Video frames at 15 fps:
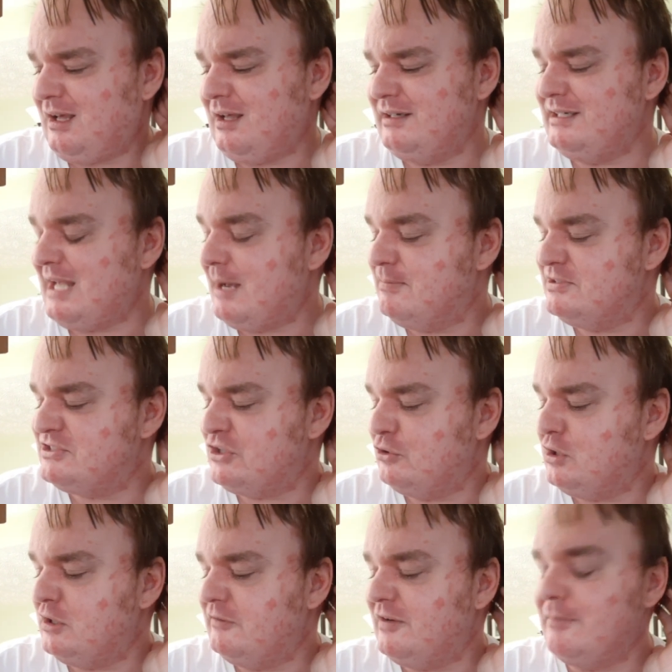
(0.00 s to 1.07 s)
an episode
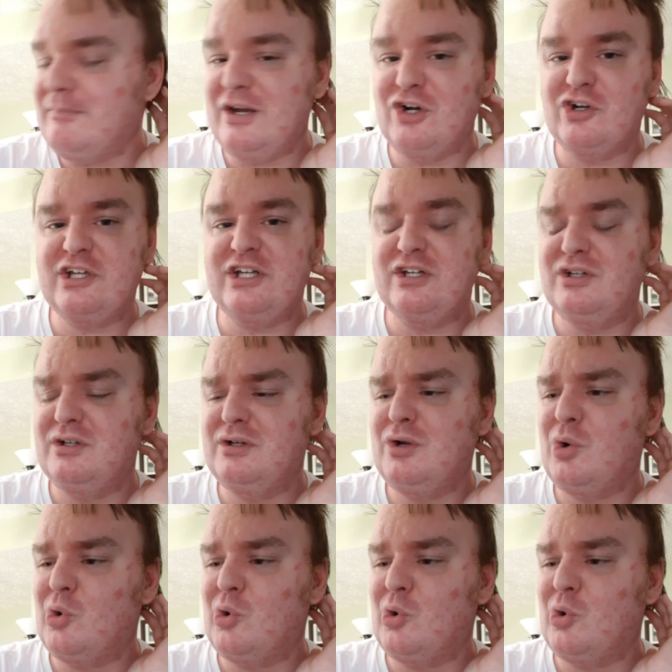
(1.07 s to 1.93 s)
of American